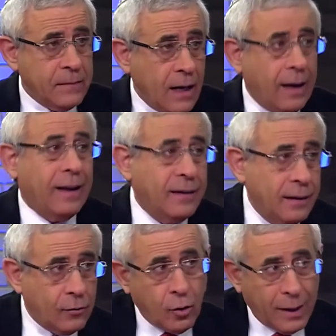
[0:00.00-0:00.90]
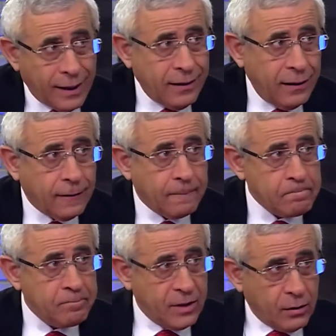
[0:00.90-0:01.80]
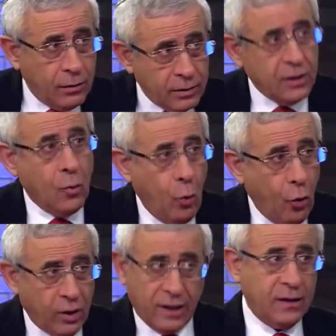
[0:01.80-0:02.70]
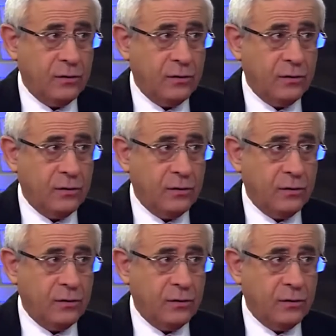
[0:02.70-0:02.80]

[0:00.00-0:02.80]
a la guerre comme a la guerre, in a war like at